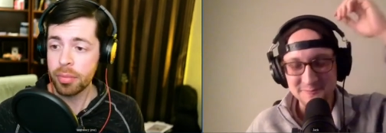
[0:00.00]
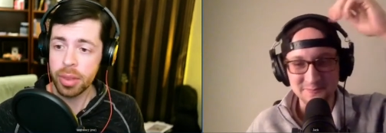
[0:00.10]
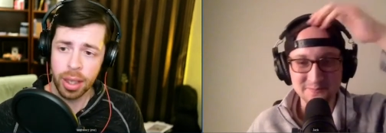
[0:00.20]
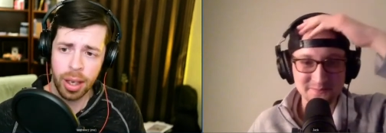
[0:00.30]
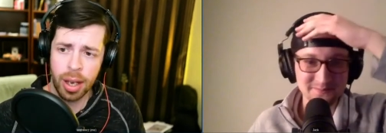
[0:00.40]

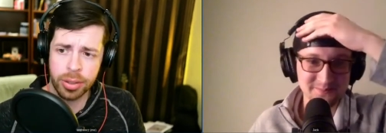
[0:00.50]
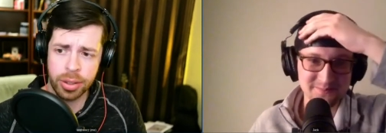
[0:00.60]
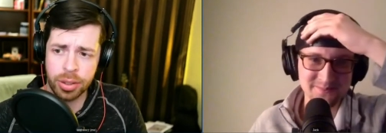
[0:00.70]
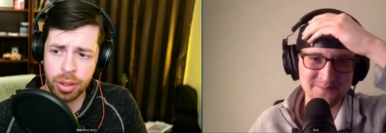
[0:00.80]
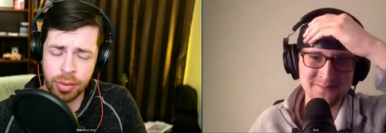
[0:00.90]
Speaker 1: as a
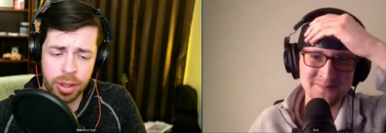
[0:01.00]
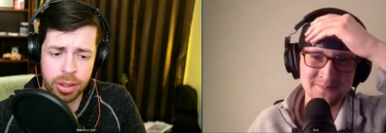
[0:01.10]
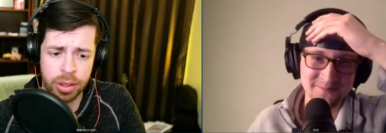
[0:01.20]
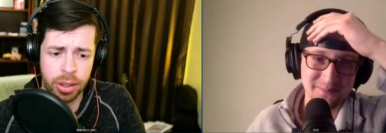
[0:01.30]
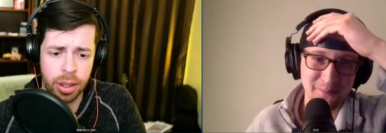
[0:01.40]
service
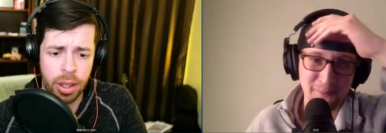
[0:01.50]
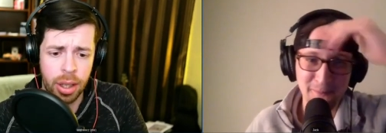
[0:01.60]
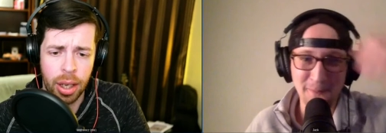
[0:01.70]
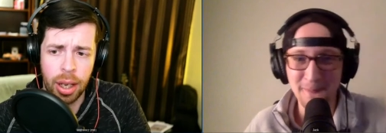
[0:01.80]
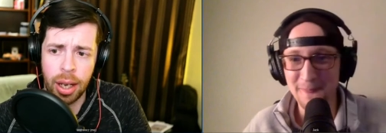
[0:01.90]
and
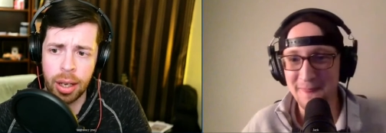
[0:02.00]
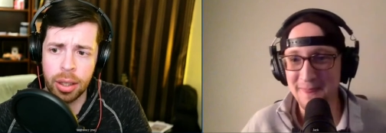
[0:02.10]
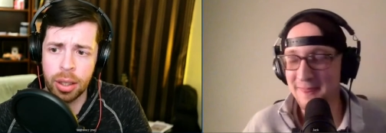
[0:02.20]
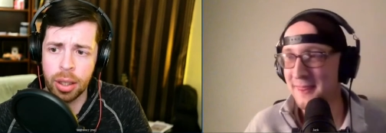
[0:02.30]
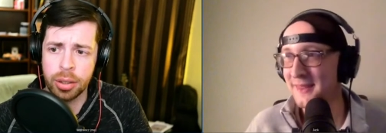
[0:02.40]

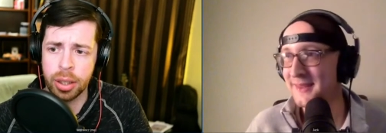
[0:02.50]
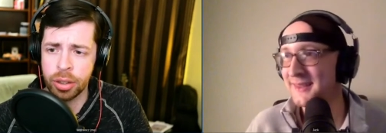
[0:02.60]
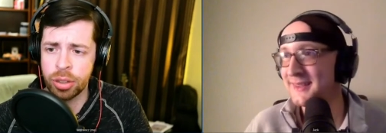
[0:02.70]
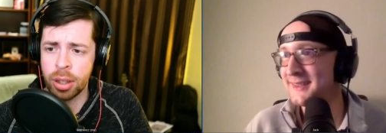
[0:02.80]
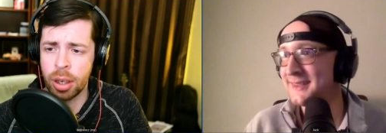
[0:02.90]
and uh,
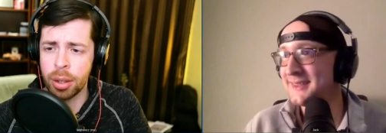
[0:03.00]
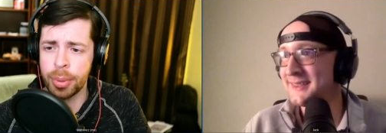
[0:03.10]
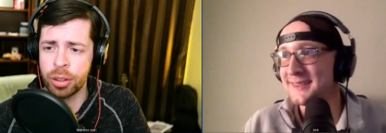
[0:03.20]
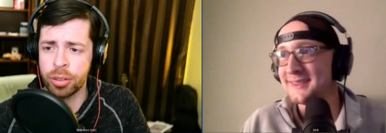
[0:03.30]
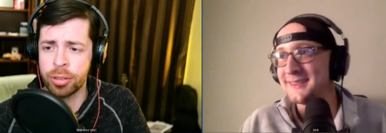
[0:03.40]
touched on
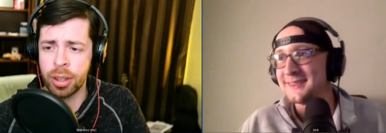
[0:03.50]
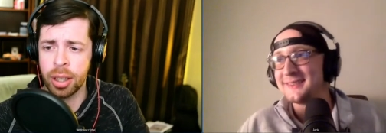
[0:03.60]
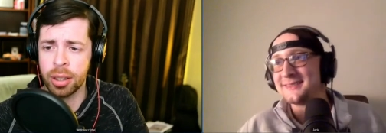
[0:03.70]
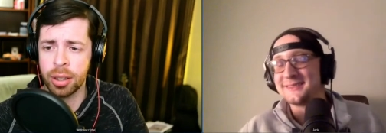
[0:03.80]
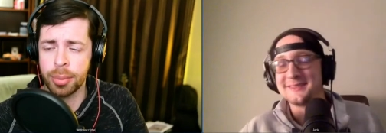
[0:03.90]
automation front end
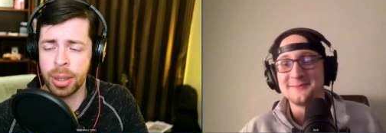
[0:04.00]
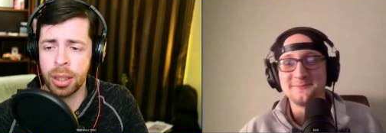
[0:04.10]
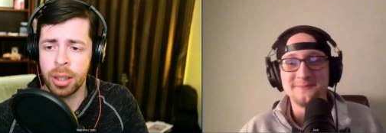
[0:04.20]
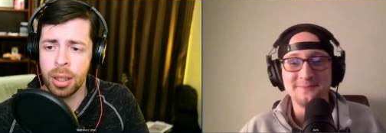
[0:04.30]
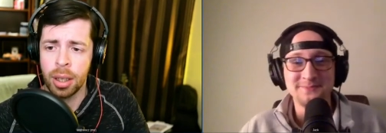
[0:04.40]
a little bit.
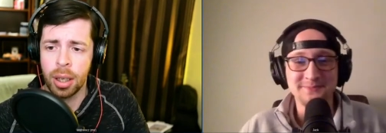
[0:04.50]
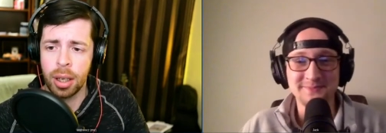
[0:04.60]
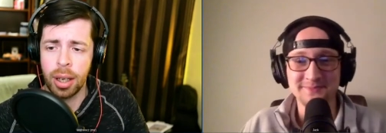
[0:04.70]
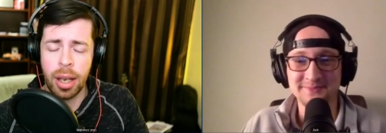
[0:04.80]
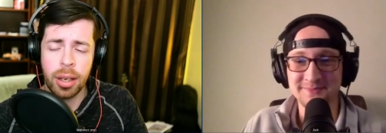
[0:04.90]
Uh,
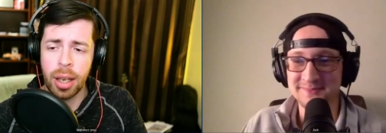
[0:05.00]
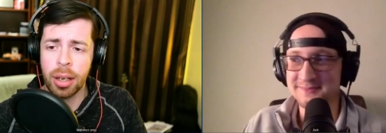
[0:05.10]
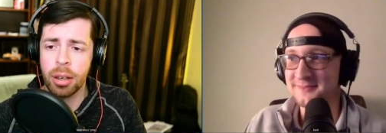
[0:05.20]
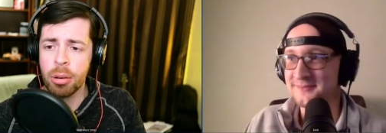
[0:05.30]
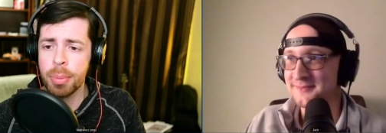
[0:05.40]
and, and
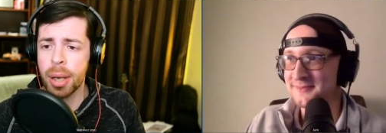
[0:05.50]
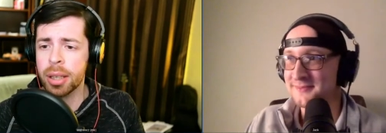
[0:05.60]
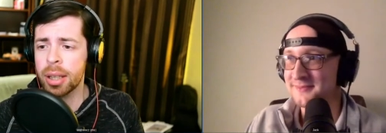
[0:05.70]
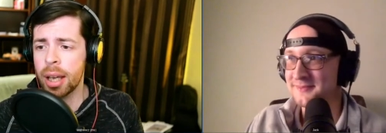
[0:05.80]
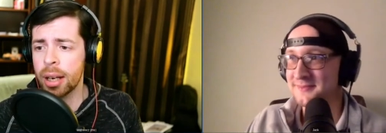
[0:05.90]
going back to
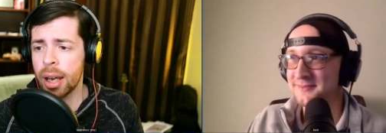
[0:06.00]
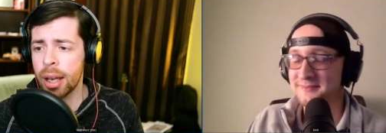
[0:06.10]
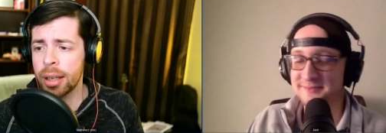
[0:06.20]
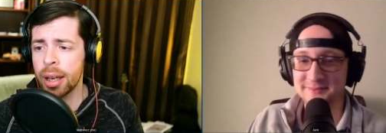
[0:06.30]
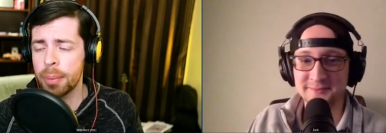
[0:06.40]
that,
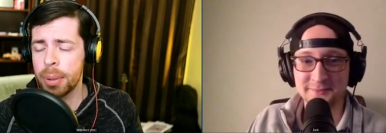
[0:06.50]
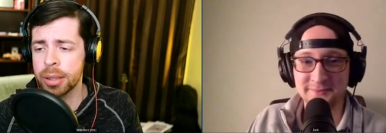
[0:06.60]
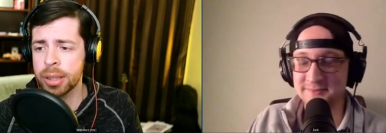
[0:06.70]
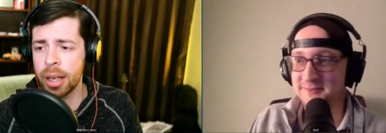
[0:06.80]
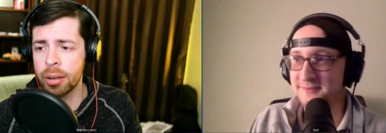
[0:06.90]
I, I picked
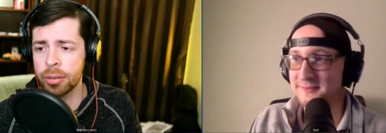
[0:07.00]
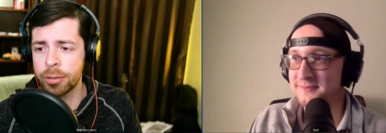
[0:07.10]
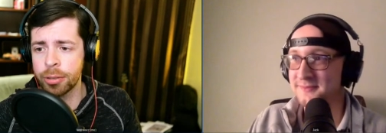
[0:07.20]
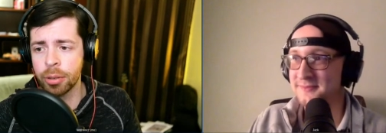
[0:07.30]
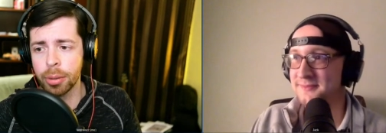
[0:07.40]
out
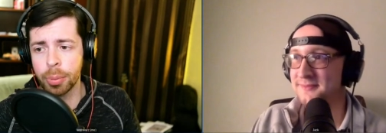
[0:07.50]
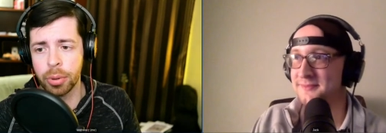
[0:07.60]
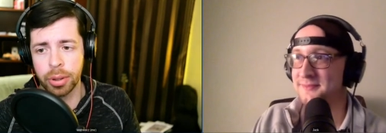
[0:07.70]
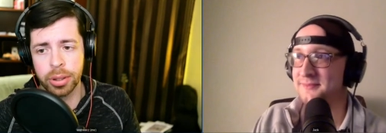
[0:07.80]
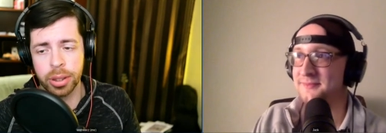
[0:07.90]
four
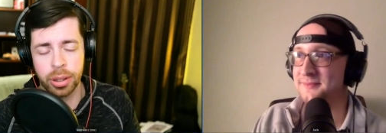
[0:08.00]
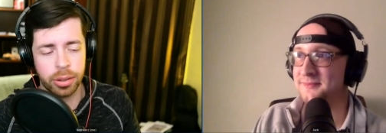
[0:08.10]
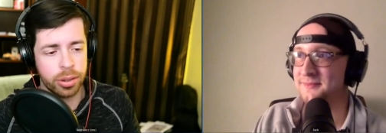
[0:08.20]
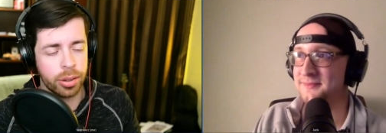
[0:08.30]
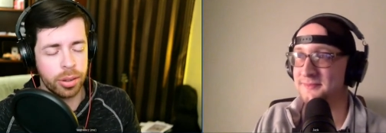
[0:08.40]
points here.
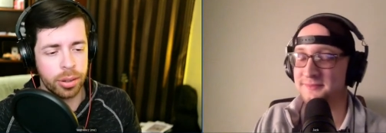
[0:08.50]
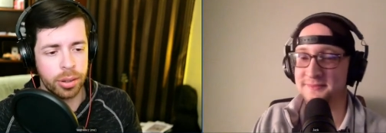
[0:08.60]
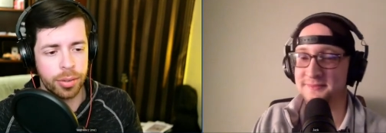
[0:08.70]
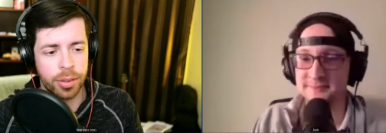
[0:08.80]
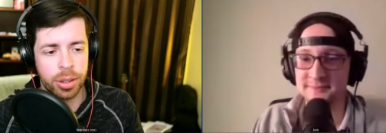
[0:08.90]
So the, the
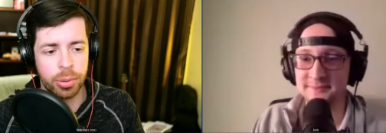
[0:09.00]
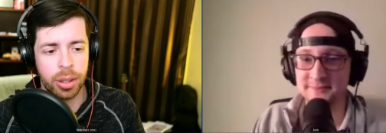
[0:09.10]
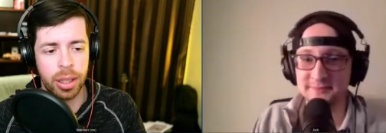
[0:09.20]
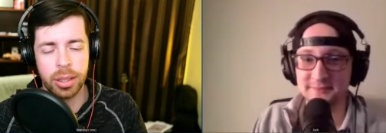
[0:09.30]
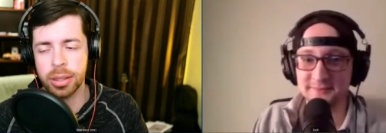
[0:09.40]
first one
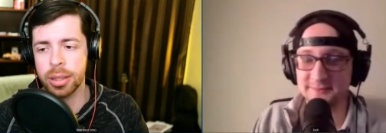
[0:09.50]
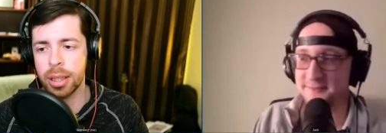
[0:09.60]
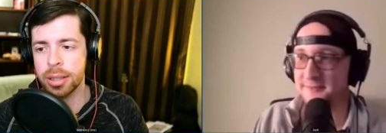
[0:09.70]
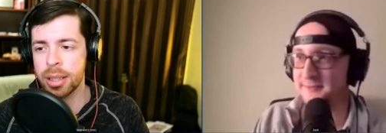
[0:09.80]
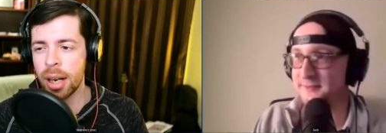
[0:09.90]
is
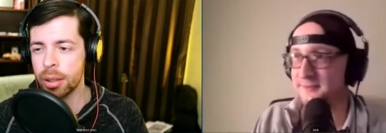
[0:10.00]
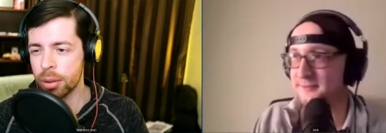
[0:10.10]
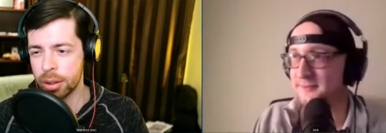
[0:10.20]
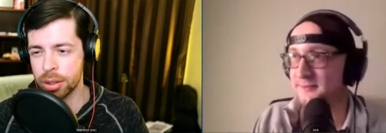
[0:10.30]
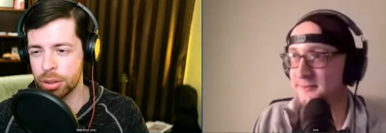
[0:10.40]
it's not an
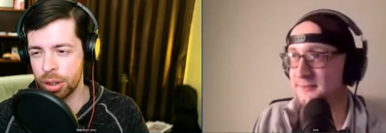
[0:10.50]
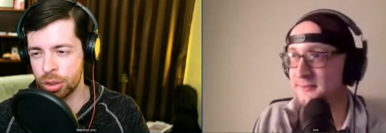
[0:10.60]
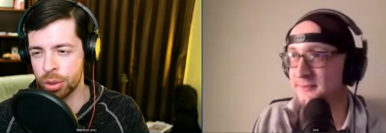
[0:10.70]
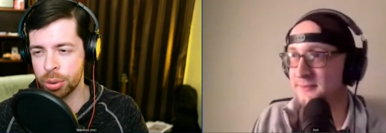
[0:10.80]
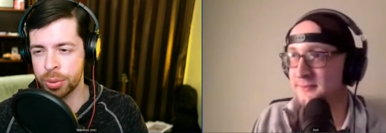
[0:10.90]
orchestration
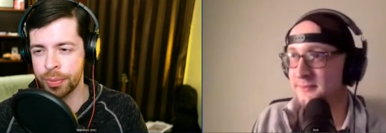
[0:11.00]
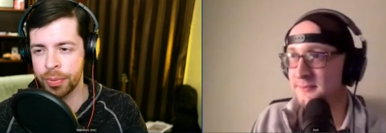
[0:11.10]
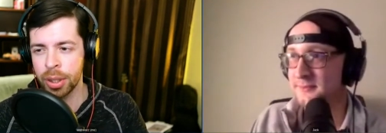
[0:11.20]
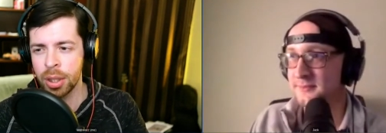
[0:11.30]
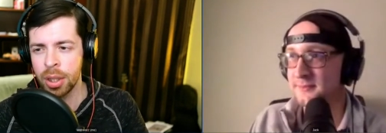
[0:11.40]
tool.
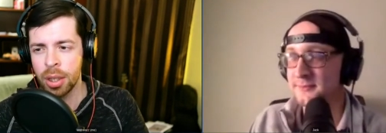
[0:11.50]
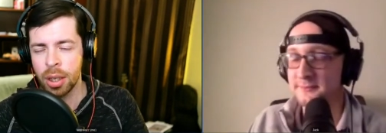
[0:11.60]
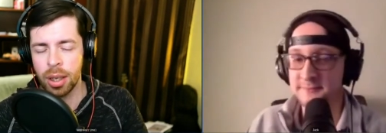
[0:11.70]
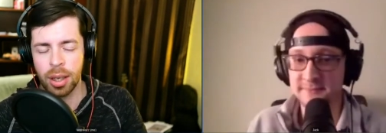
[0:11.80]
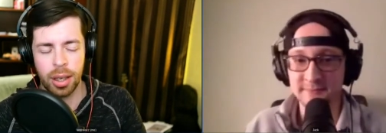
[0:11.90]

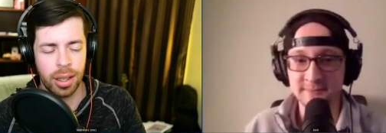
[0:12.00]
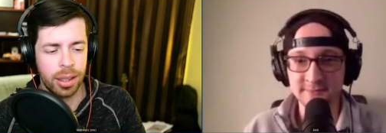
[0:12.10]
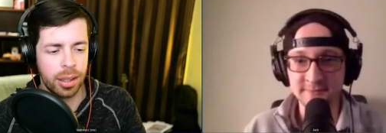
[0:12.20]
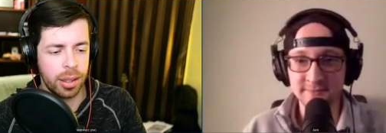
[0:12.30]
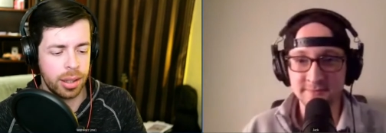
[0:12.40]
Uh,
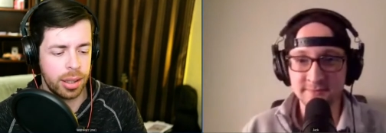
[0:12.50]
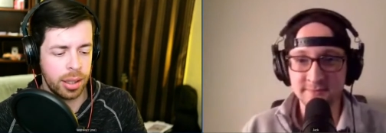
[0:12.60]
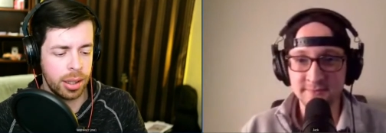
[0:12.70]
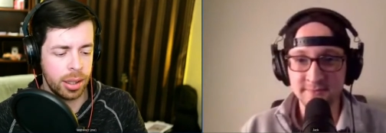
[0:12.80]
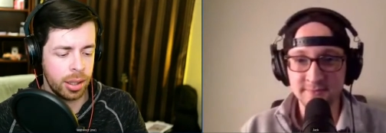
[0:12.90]

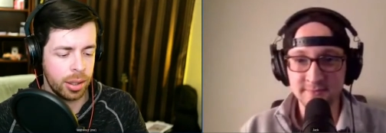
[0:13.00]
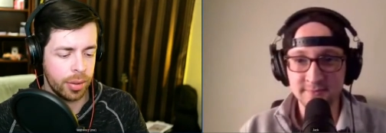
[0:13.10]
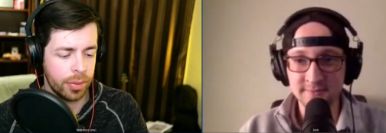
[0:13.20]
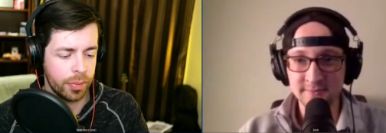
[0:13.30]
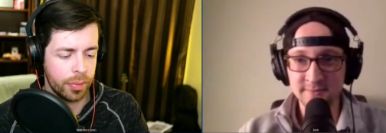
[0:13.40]
the
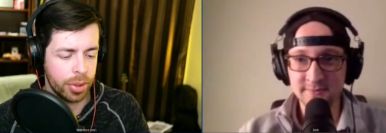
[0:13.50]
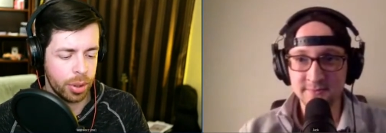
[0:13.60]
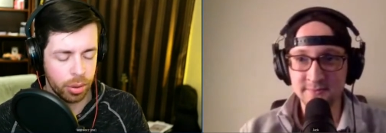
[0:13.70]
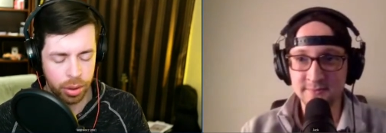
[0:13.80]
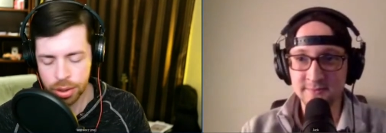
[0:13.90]
the
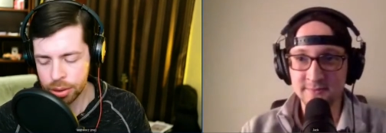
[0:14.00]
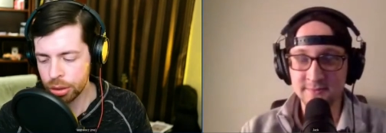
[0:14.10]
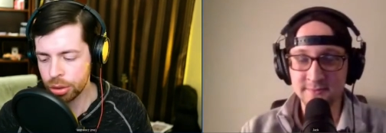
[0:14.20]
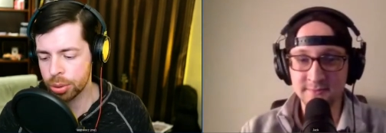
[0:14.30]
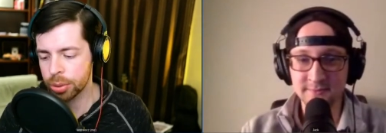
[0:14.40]
orchestration
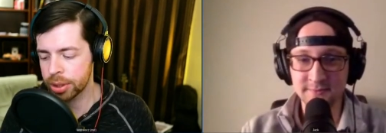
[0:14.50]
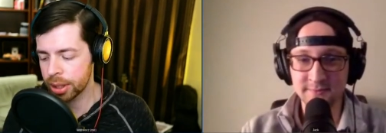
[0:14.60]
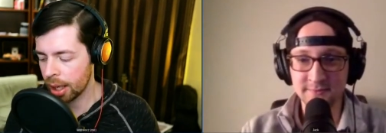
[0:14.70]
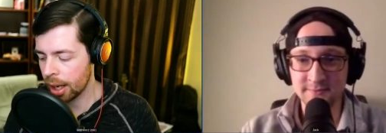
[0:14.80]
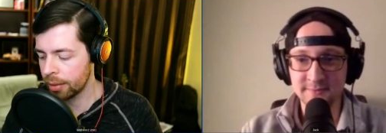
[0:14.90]
tools that
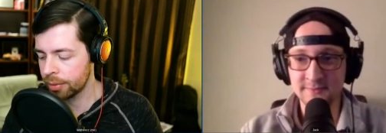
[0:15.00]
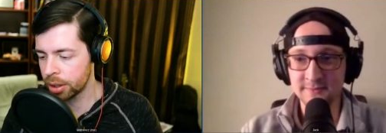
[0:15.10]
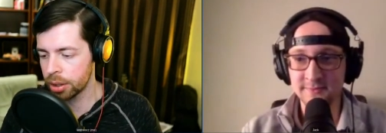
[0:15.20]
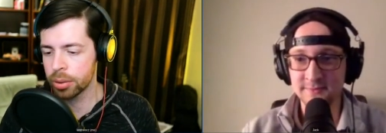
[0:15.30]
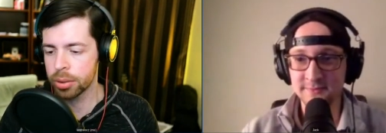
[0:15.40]
I've
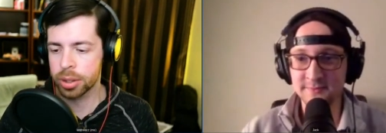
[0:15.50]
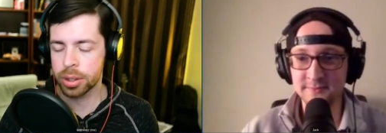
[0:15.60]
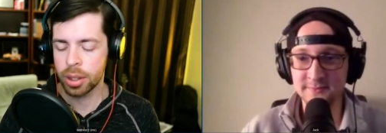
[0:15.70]
used